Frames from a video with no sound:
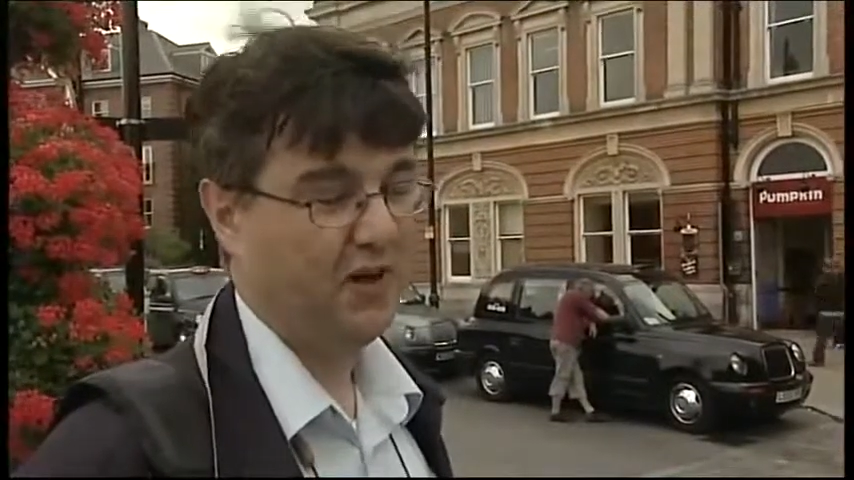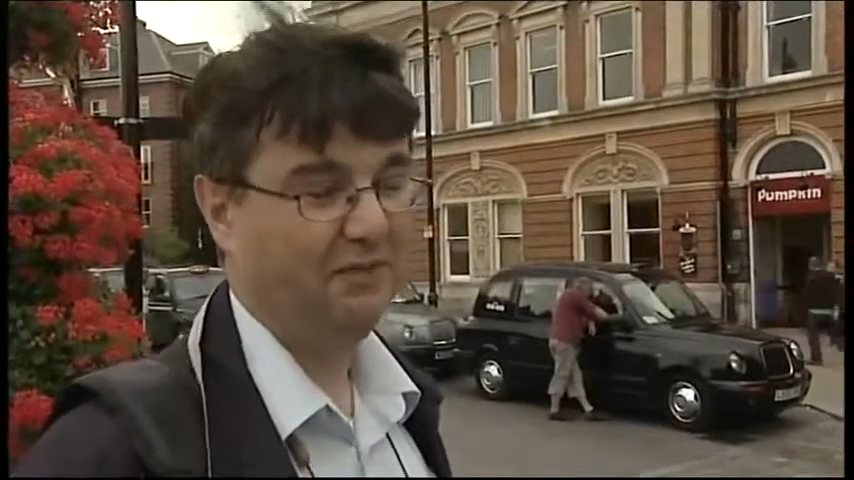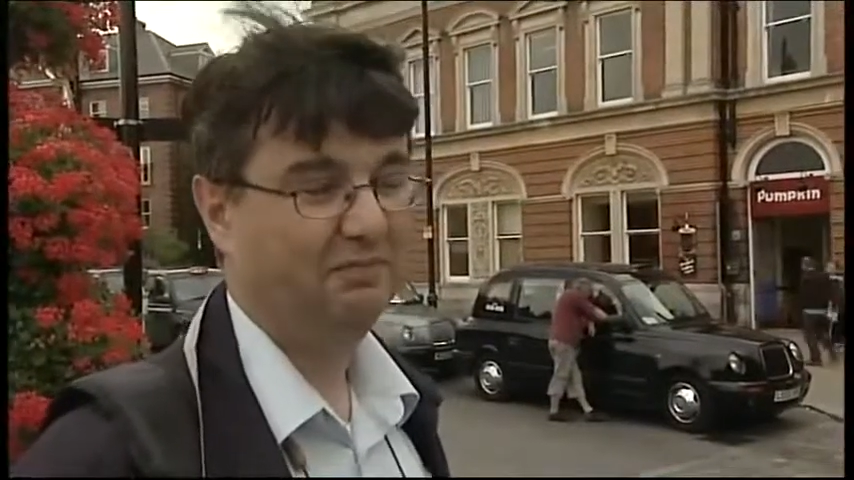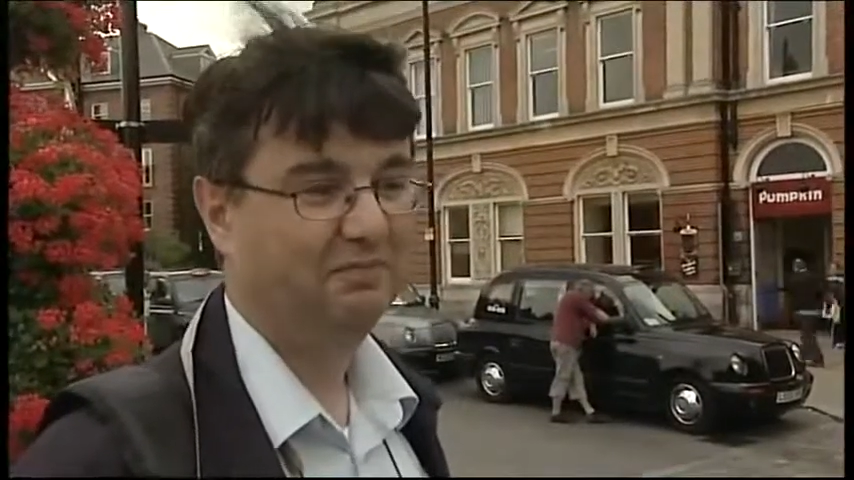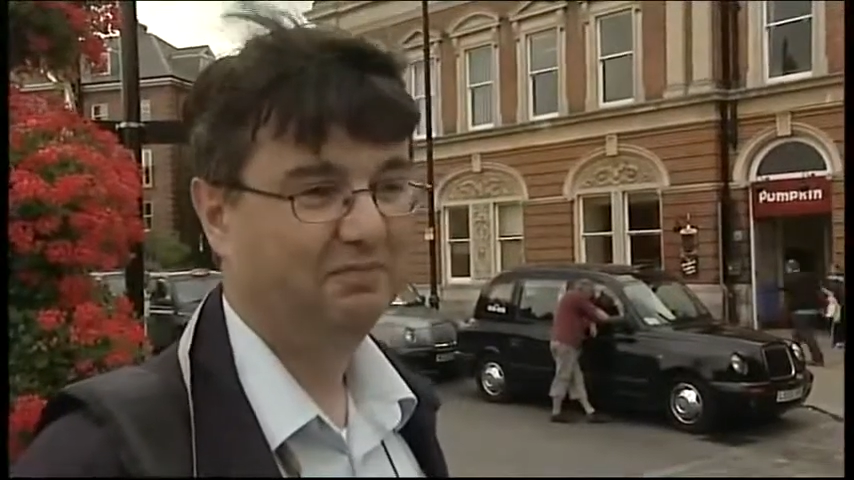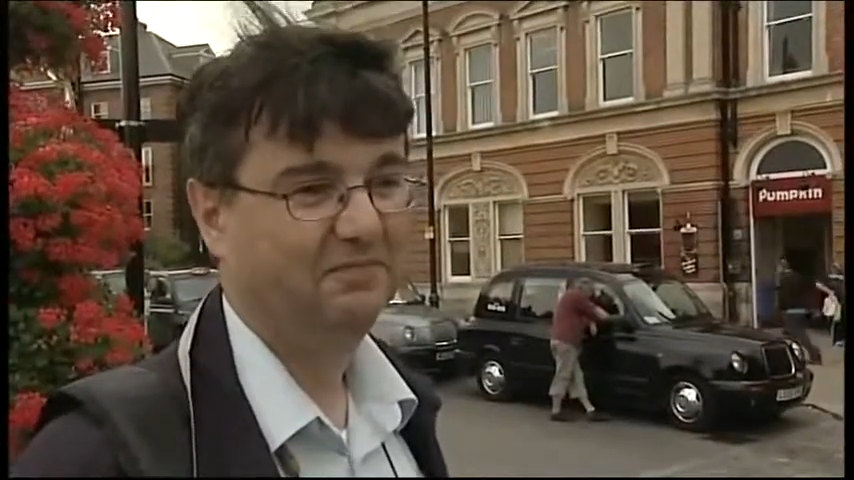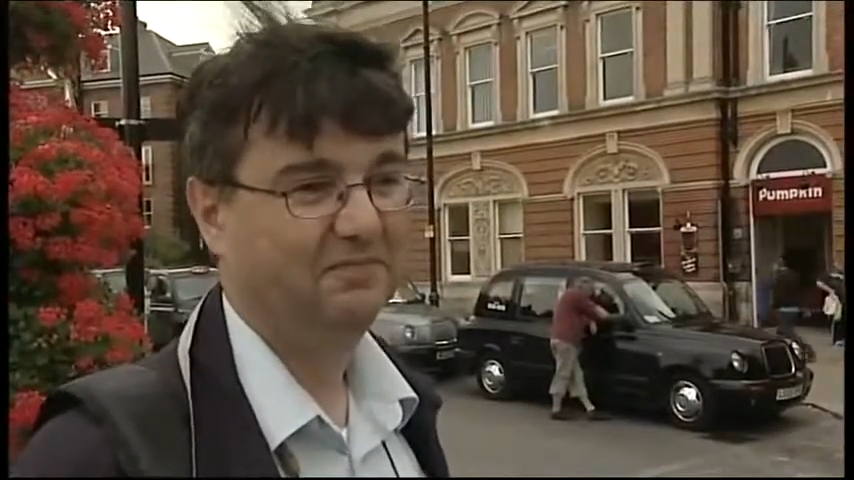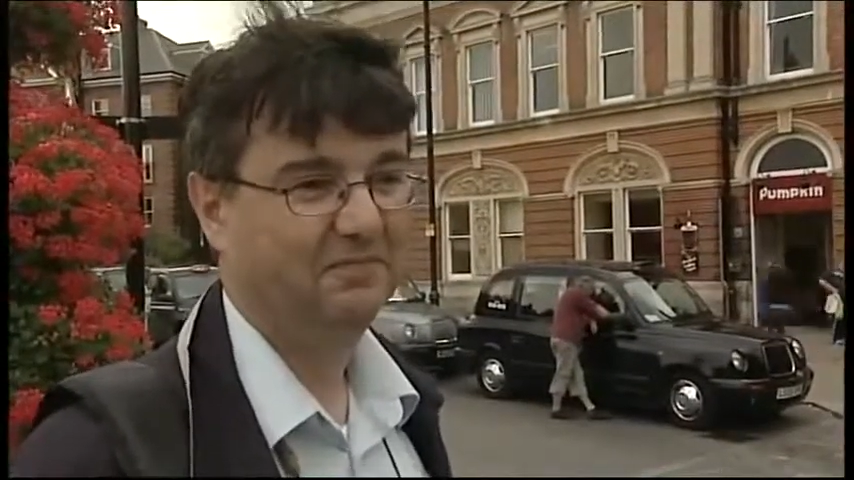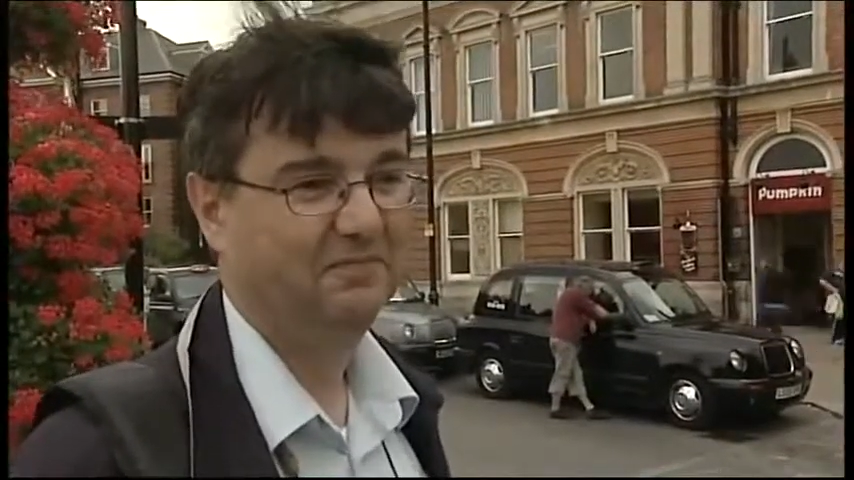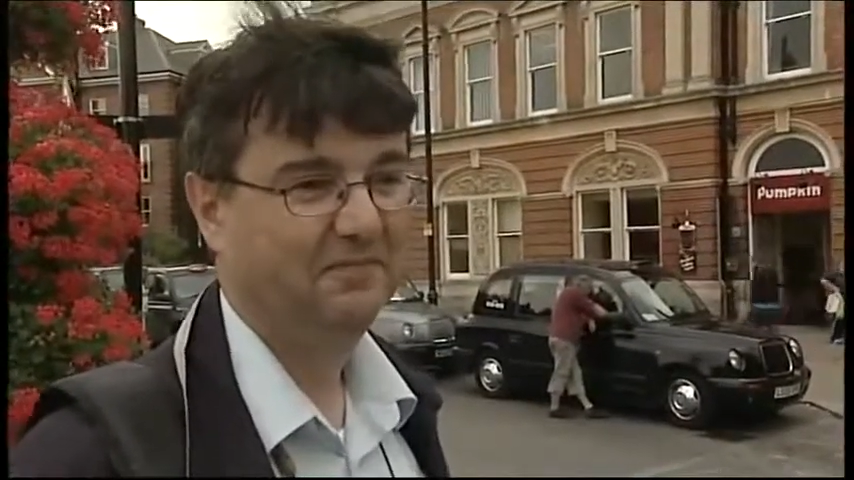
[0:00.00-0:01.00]
Sort it.
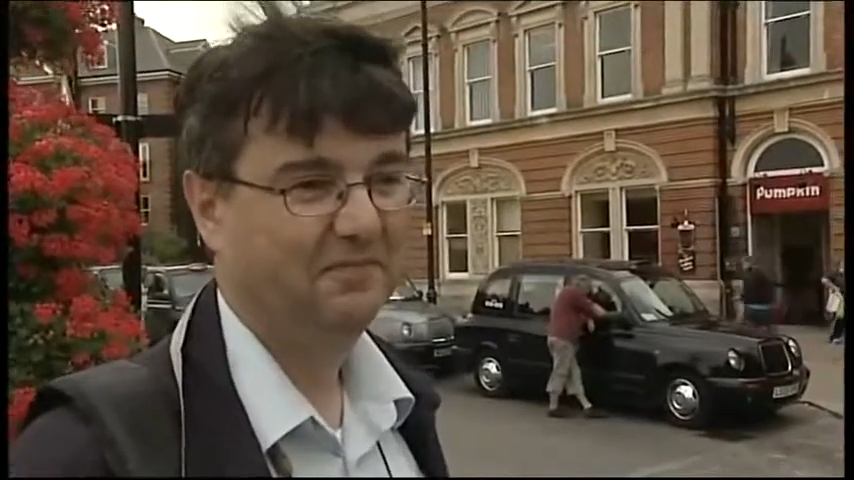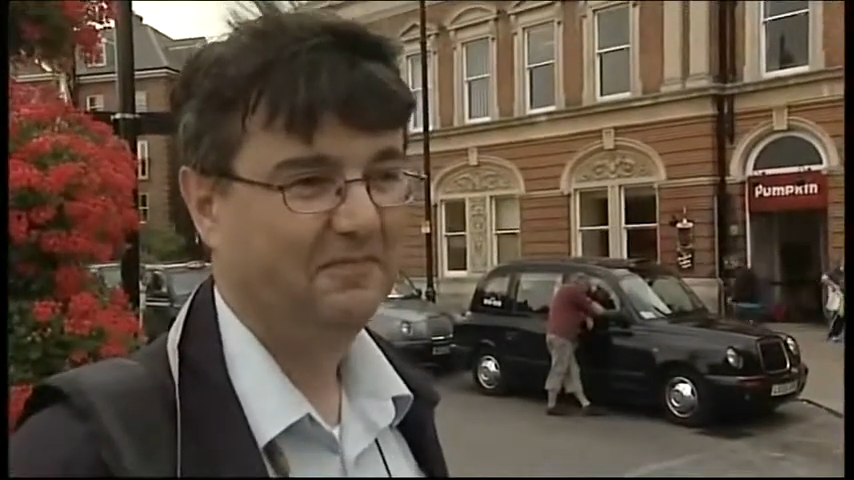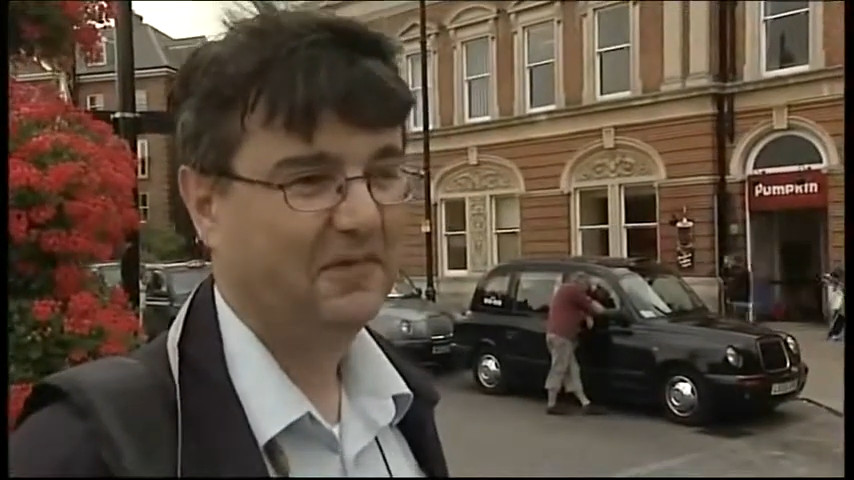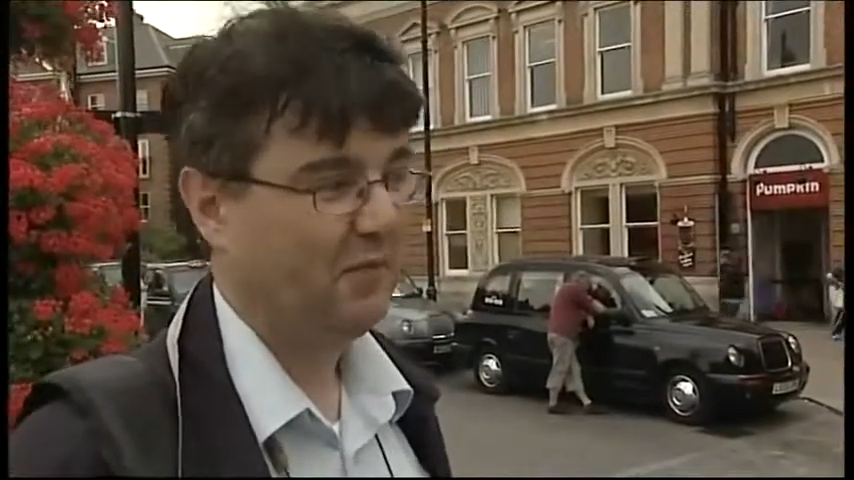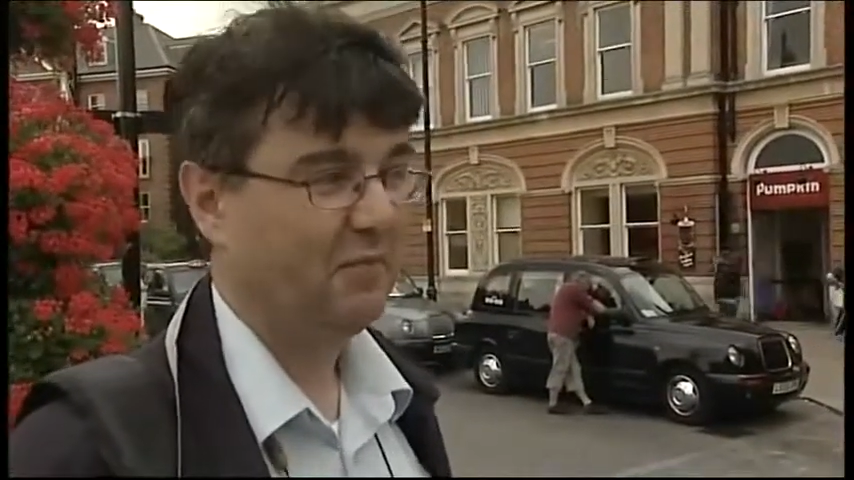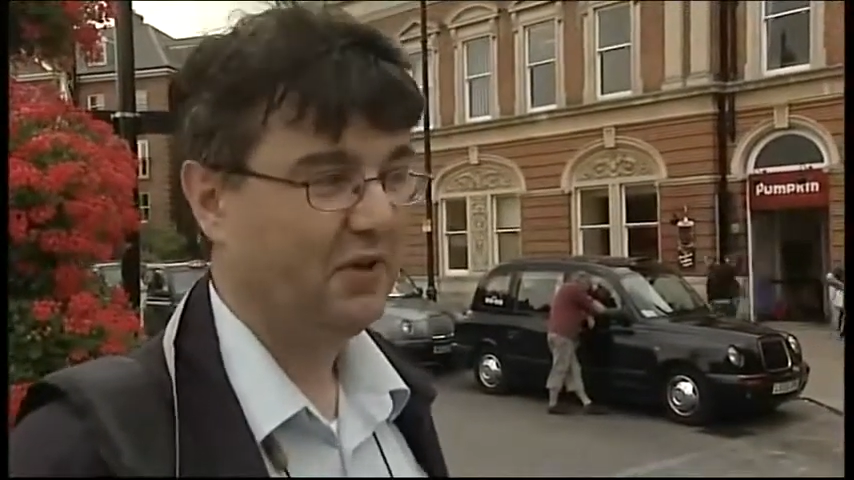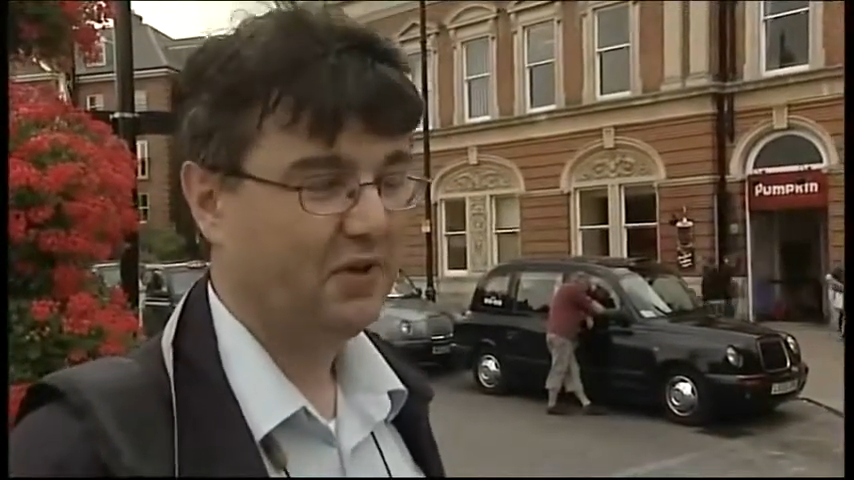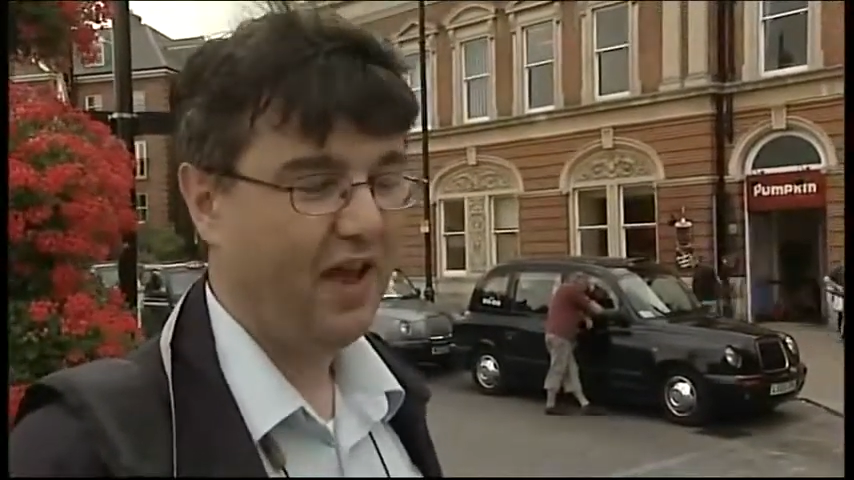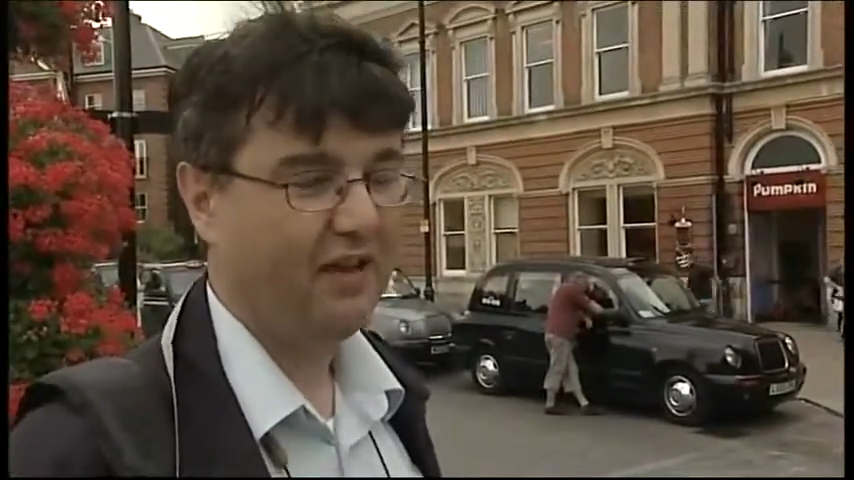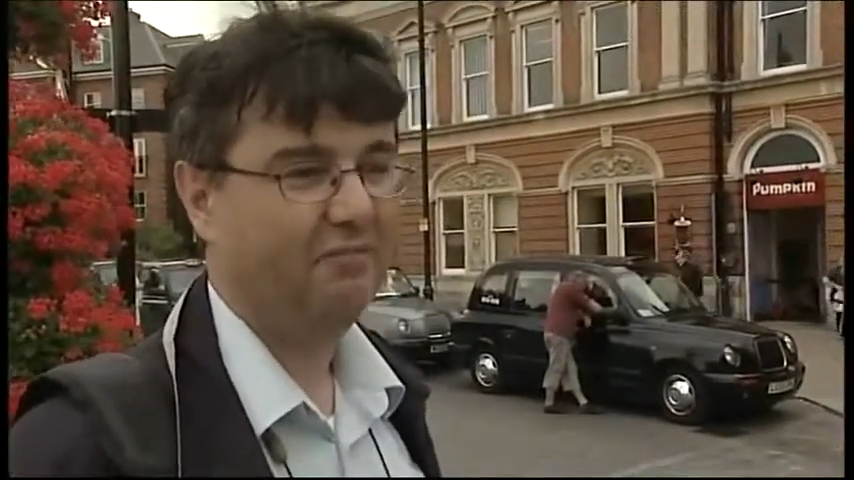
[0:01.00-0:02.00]

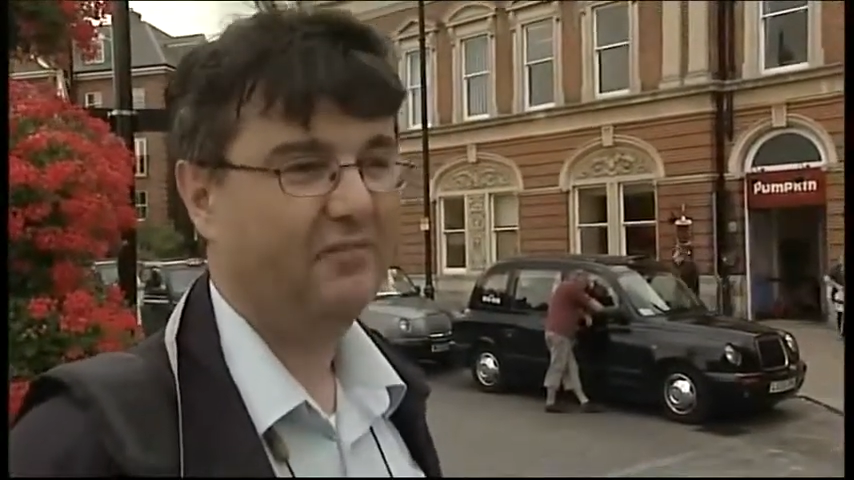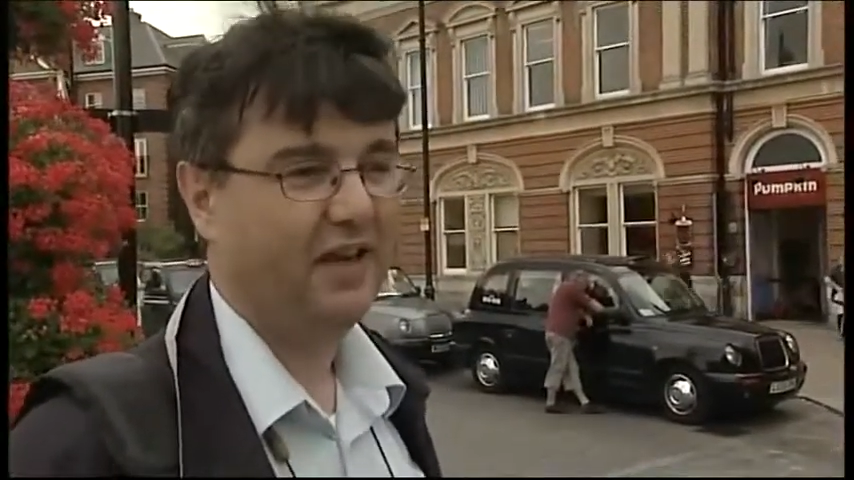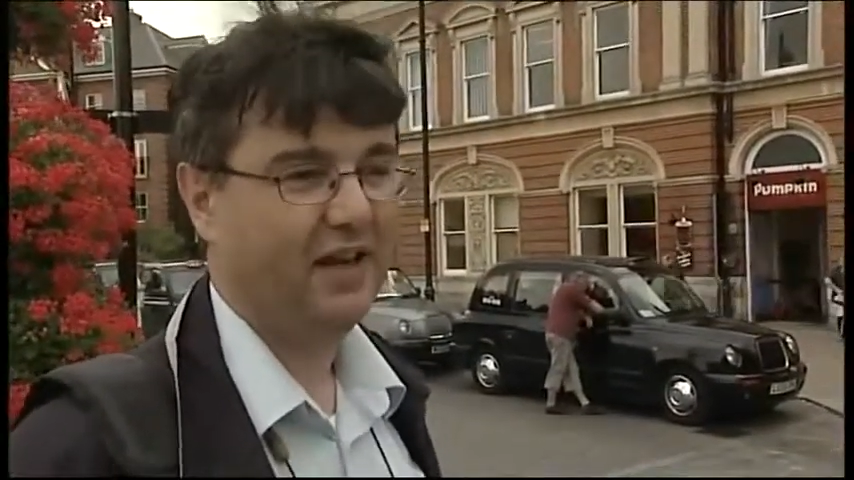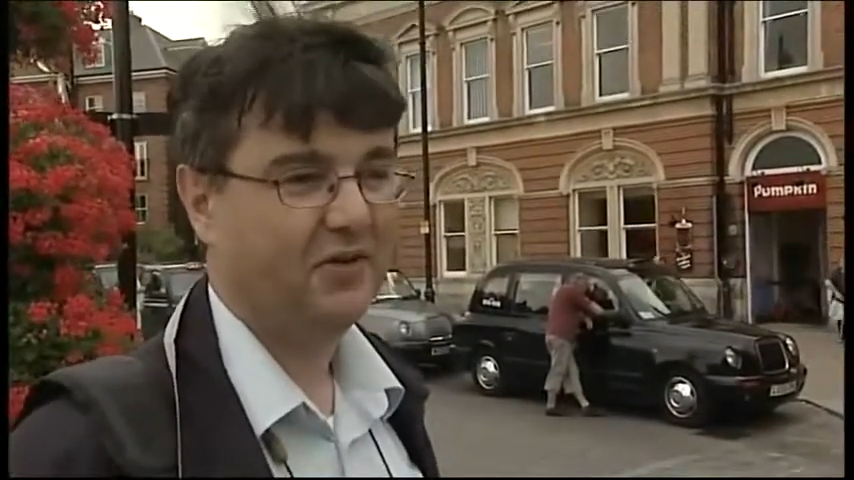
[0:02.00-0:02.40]
Simple as that.